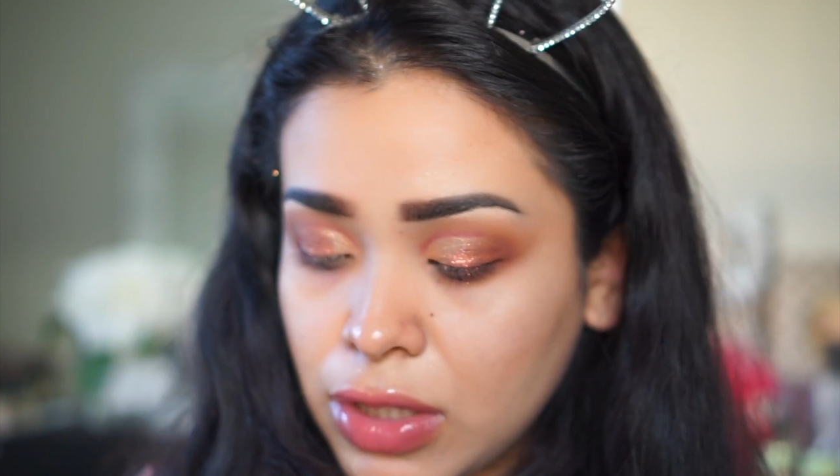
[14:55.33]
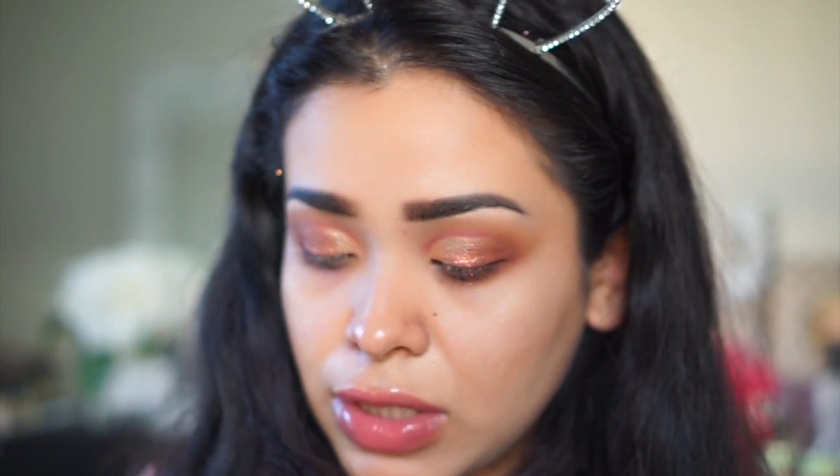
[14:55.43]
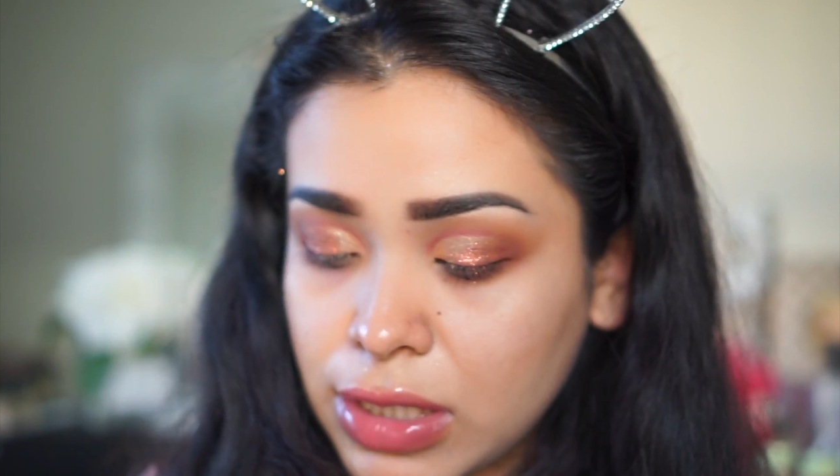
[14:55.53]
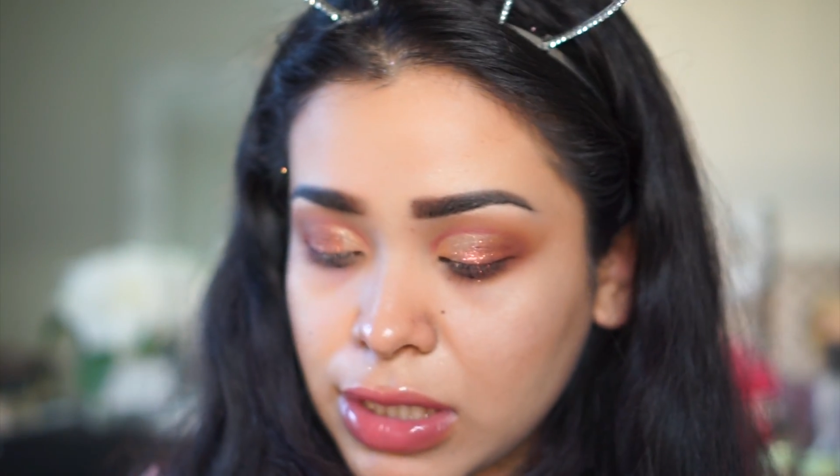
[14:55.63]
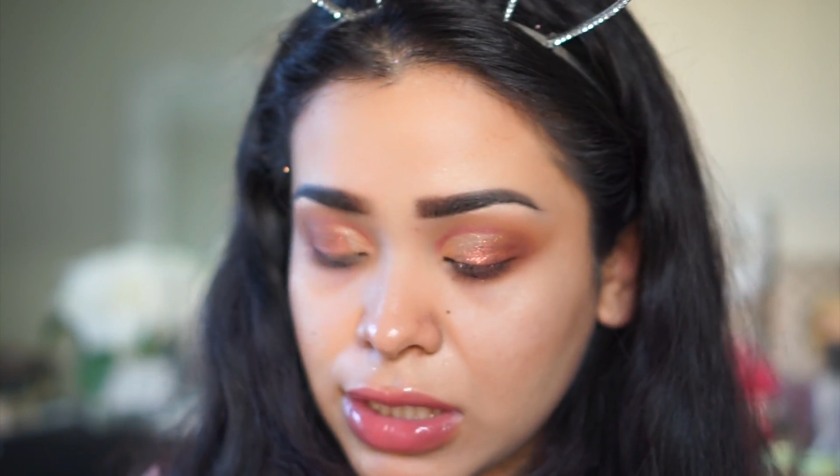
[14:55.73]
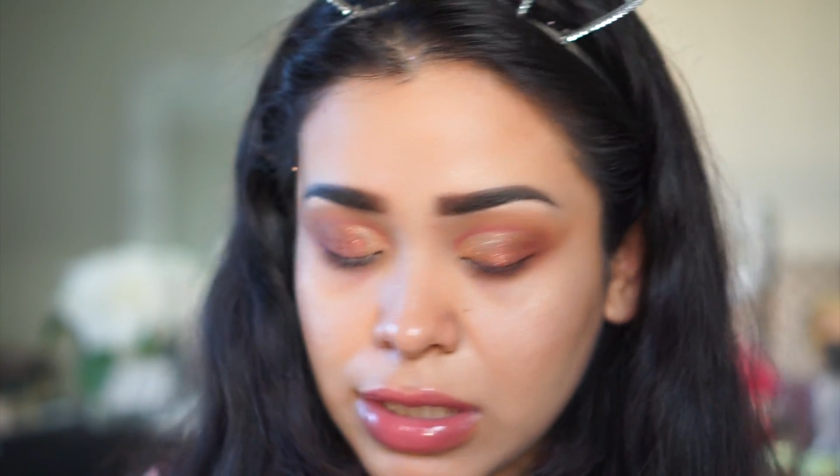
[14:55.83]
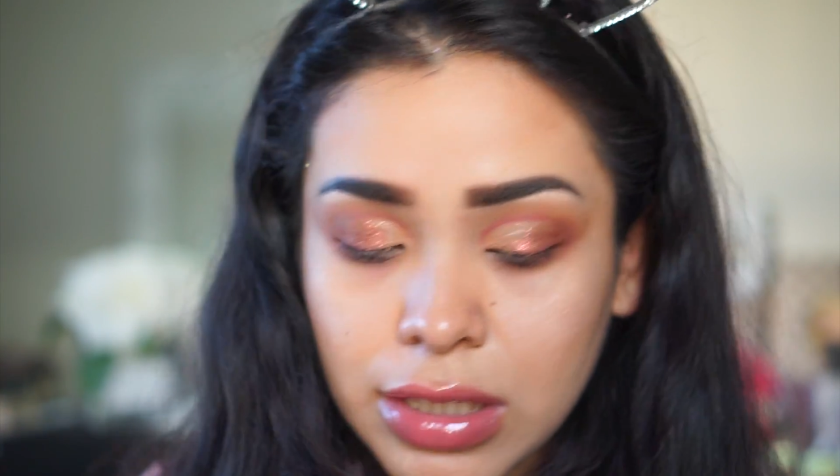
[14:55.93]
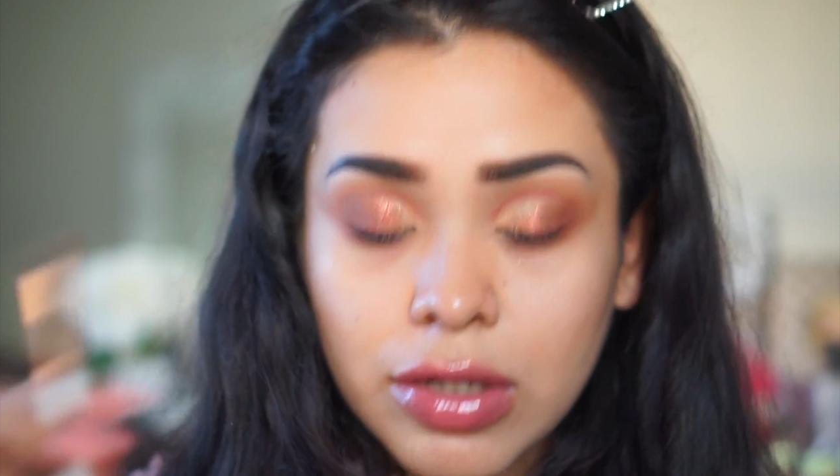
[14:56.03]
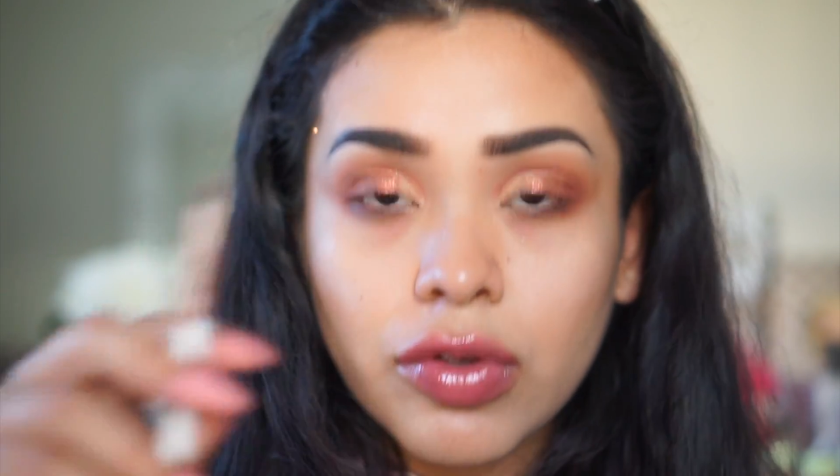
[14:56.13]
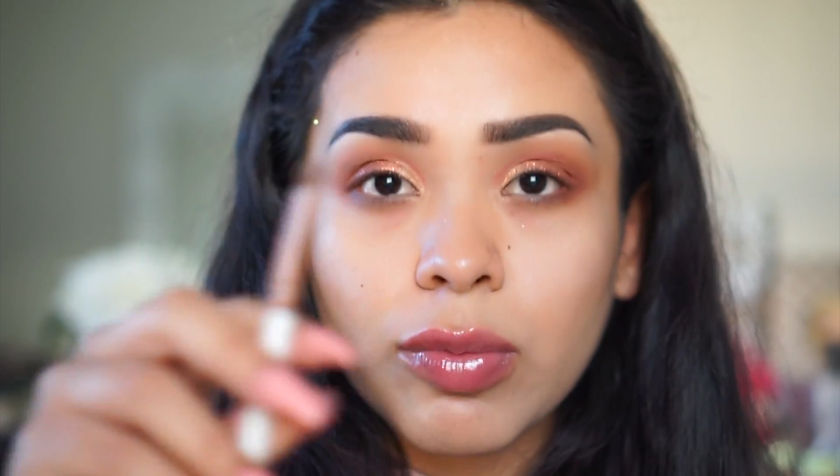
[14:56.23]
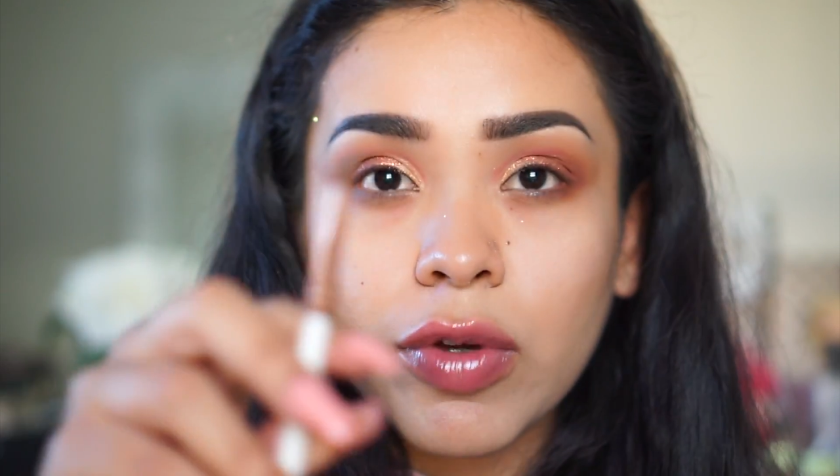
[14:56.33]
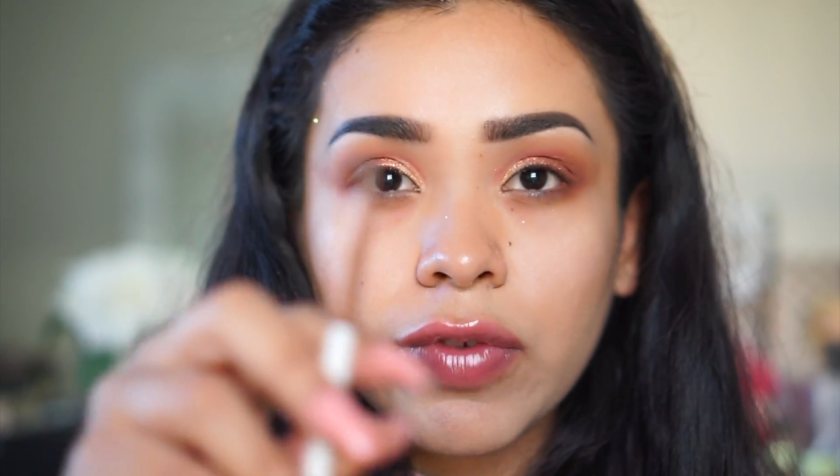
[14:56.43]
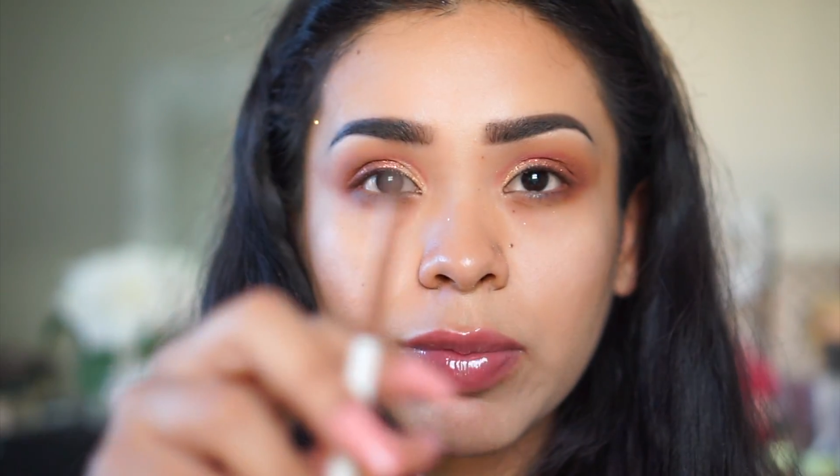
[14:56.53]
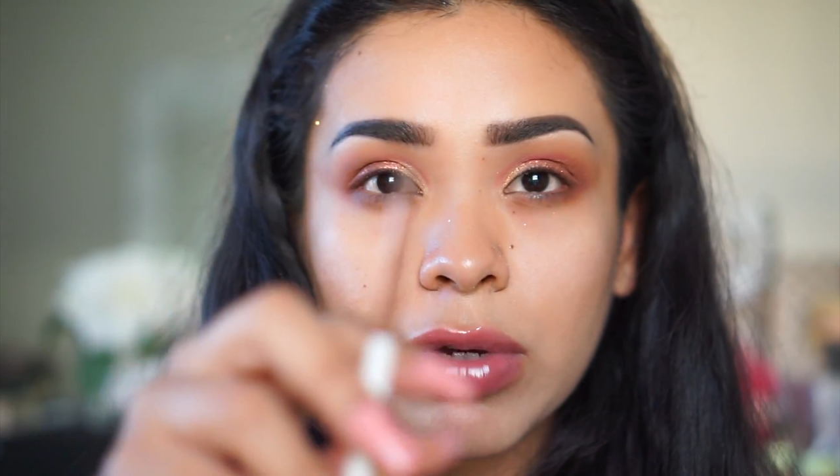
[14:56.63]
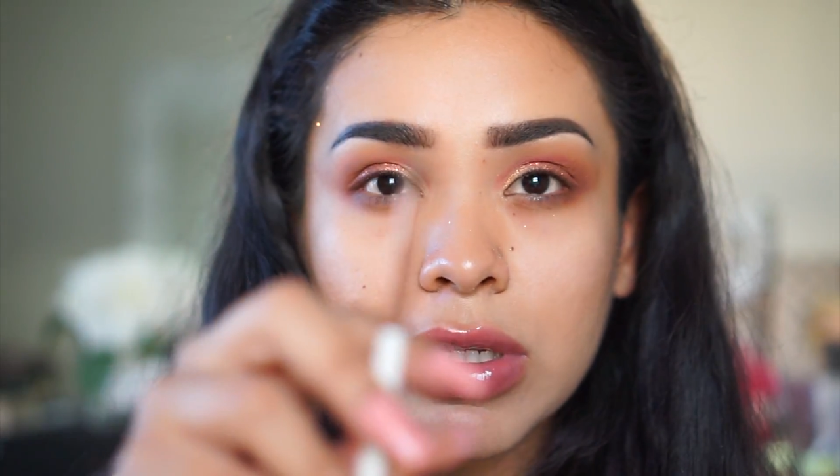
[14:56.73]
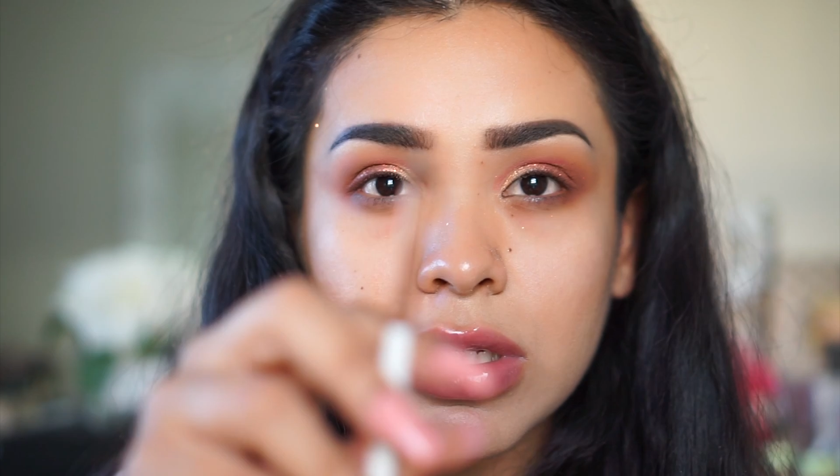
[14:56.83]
this is another Morphe brush.